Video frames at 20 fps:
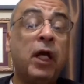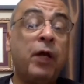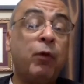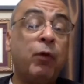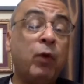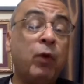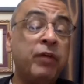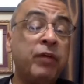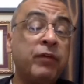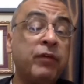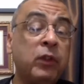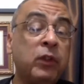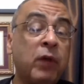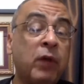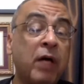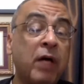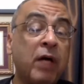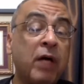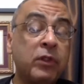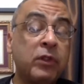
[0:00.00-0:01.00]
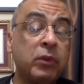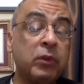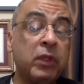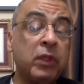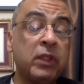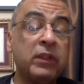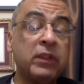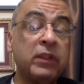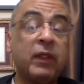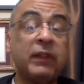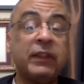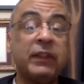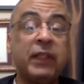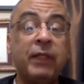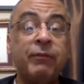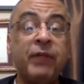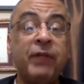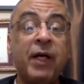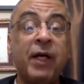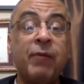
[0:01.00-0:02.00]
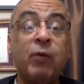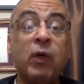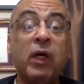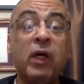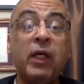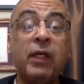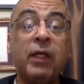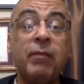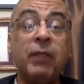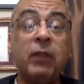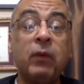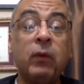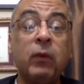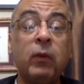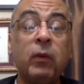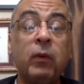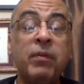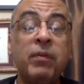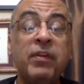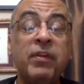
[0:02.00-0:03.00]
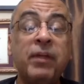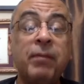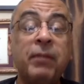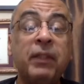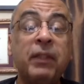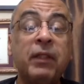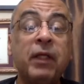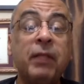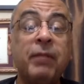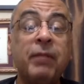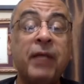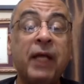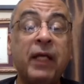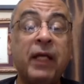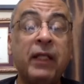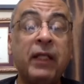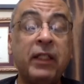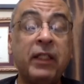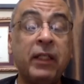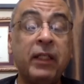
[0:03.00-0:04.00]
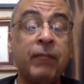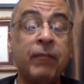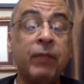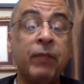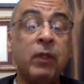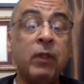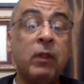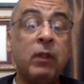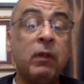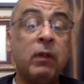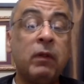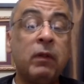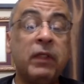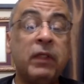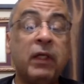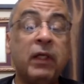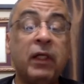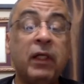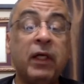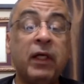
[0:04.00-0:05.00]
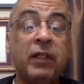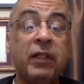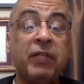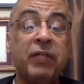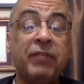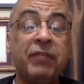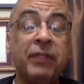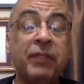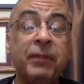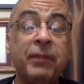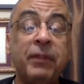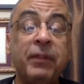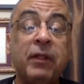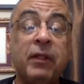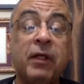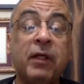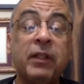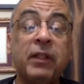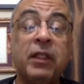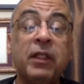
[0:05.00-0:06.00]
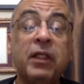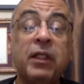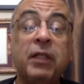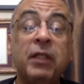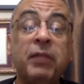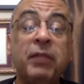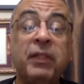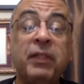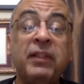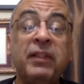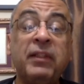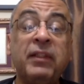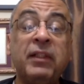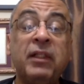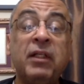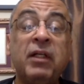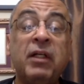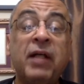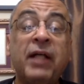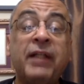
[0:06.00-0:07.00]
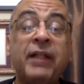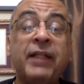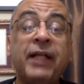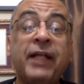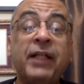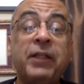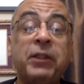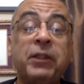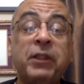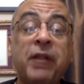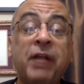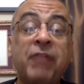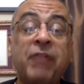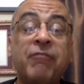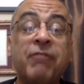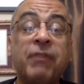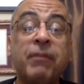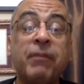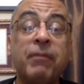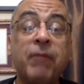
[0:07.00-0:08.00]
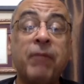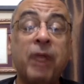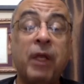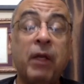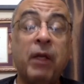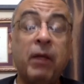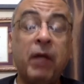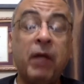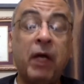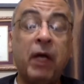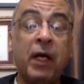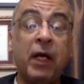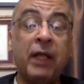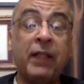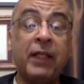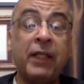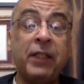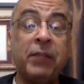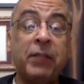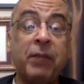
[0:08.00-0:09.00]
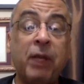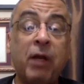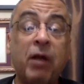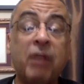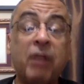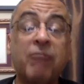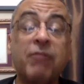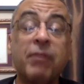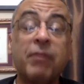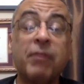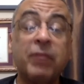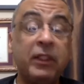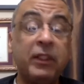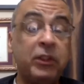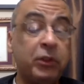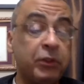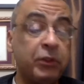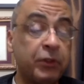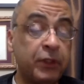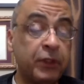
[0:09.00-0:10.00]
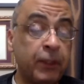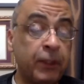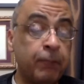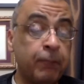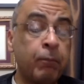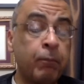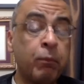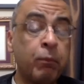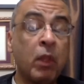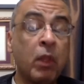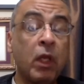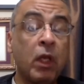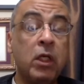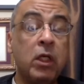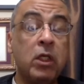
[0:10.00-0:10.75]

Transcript: And one of the dua of Rasulullah sallallahu alaihi wasallam, Ya muqallib al-qulub, thabbit qalbi ala dinik. Oh, Ya Allah, you're flipping the heart. Please attach my heart firmly to your deen.